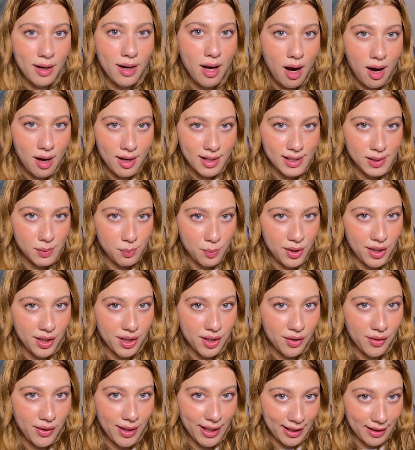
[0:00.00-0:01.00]

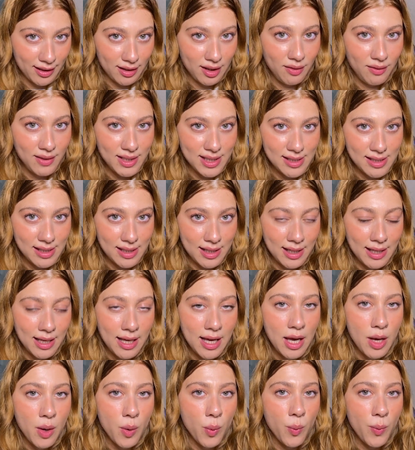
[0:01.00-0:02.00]
icebreaker
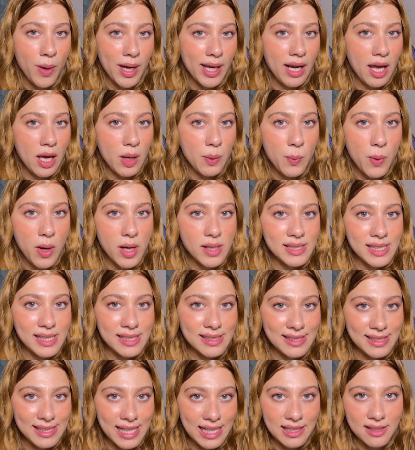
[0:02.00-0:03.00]
activity when I was
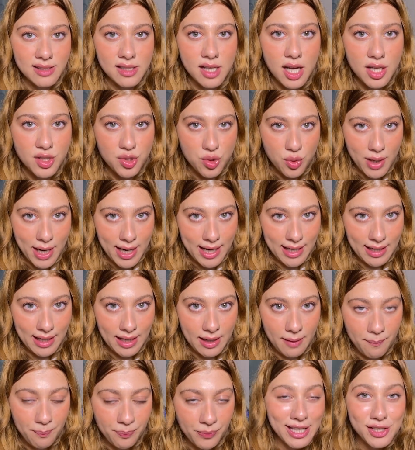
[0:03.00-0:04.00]
a CELTA
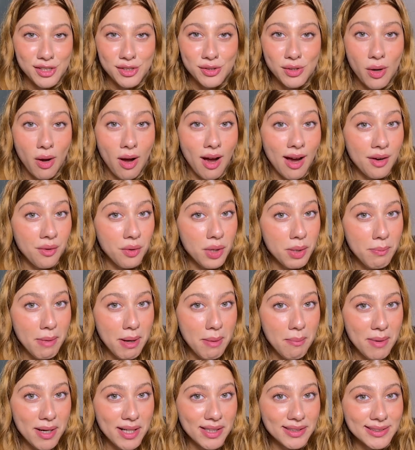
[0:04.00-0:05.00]
trainee. So I
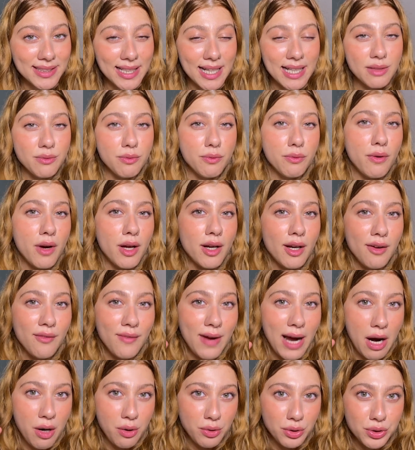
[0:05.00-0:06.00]
remember that one
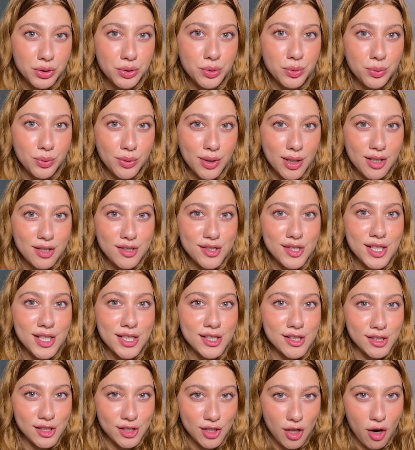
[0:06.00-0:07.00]
of our tutors
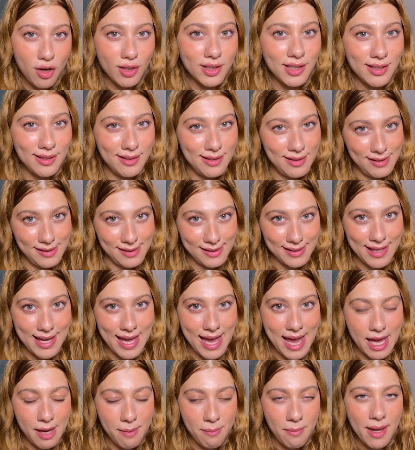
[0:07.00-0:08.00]
started this
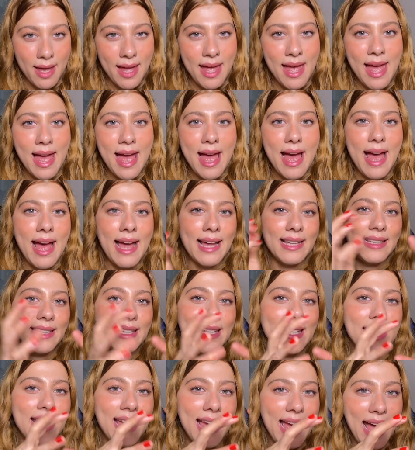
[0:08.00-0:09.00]
game and
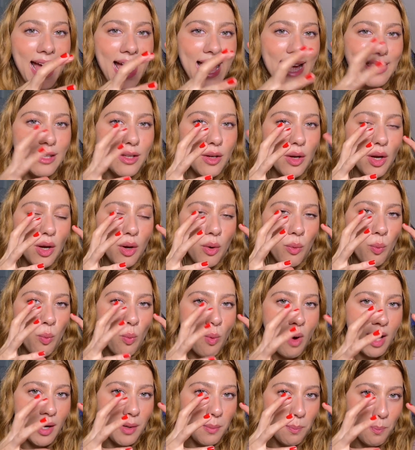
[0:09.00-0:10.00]
he had
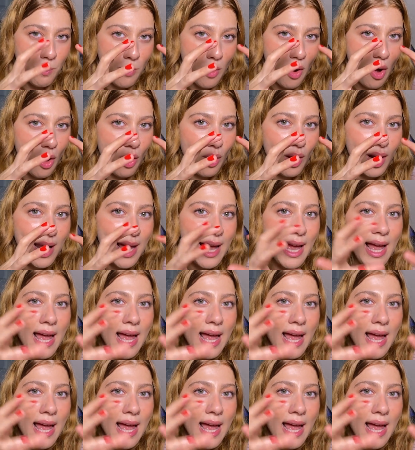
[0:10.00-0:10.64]
one ball